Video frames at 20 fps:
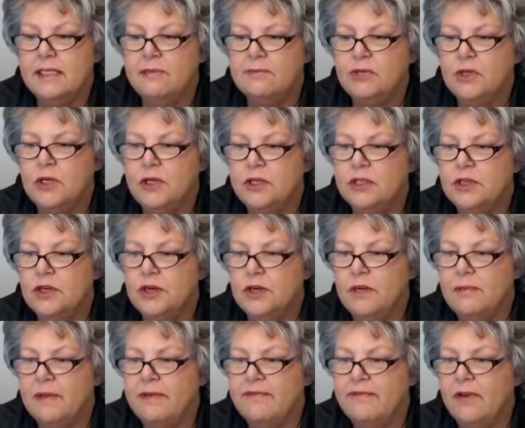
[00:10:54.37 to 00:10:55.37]
I'm trying to turn
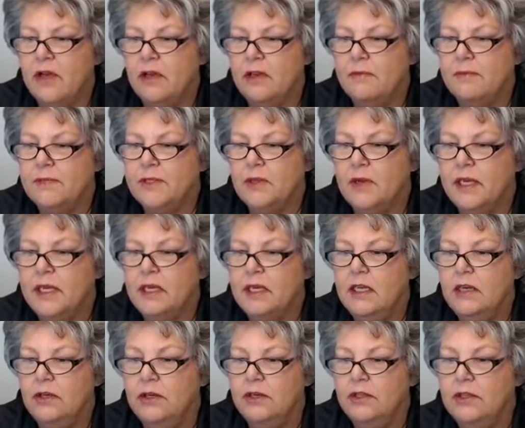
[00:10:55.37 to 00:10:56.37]
up my volume so I can
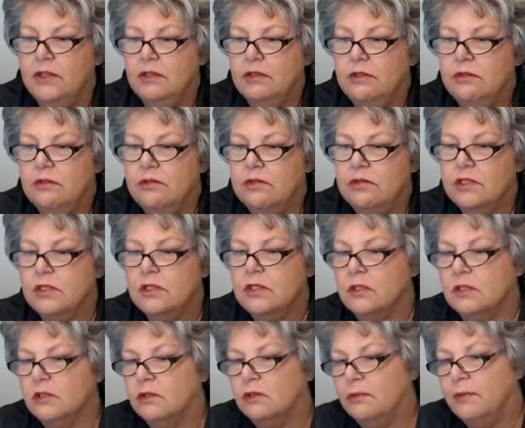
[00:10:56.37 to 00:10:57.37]
hear you just
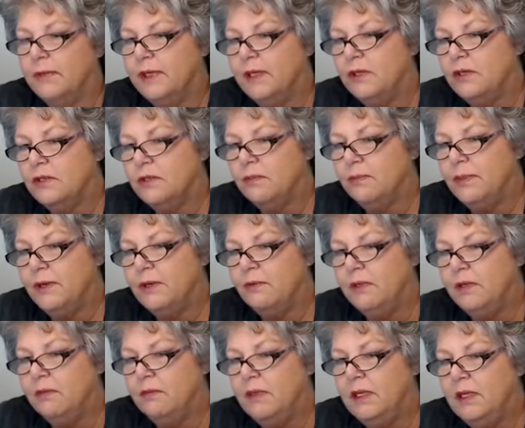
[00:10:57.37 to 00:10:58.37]
a little better. So bear with me.